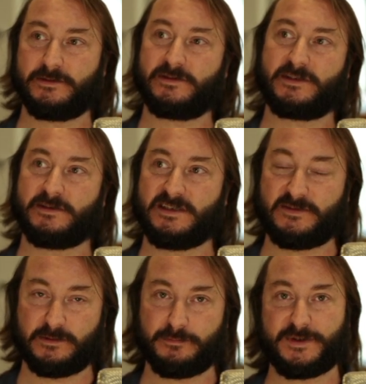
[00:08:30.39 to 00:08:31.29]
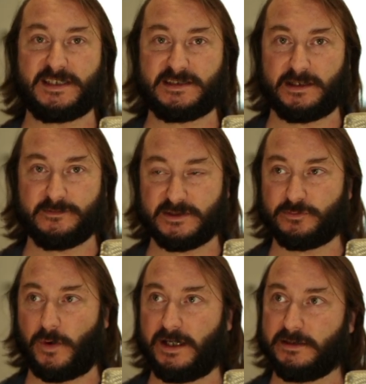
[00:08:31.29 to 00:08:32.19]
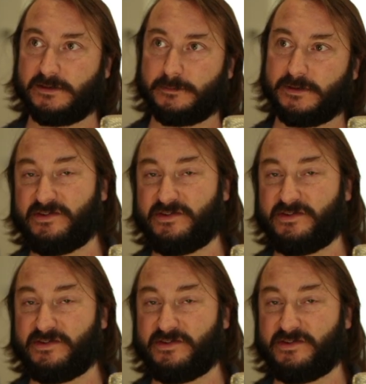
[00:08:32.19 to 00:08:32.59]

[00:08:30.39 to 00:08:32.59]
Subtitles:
so it never breaks out of its while loop.